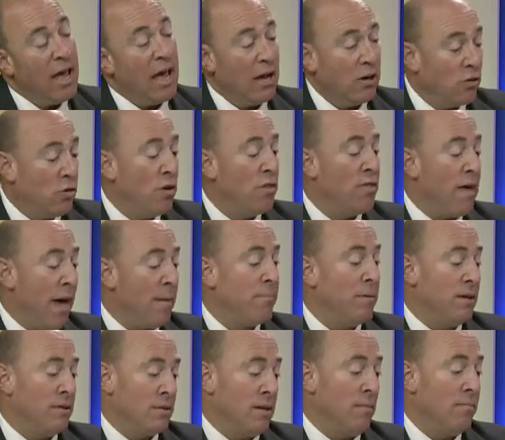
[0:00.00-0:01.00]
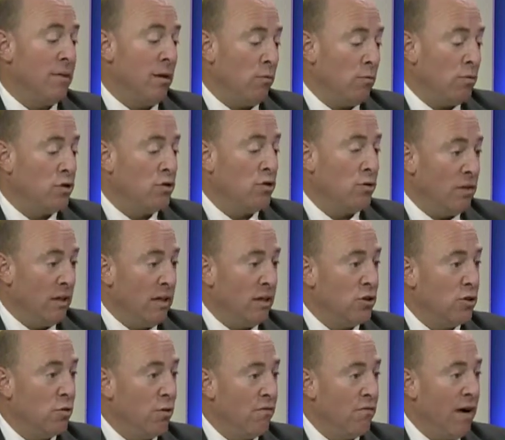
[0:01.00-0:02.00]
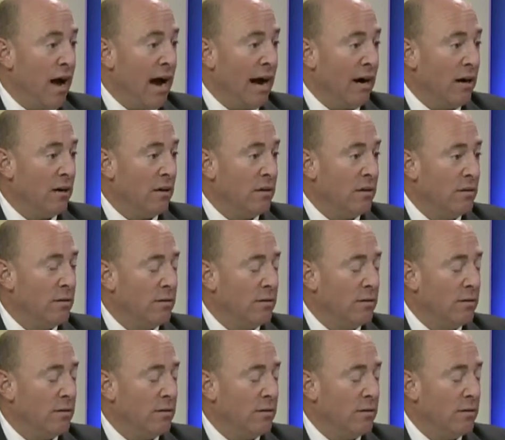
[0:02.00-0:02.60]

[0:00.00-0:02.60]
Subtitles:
And could that be something which could lead to a fire?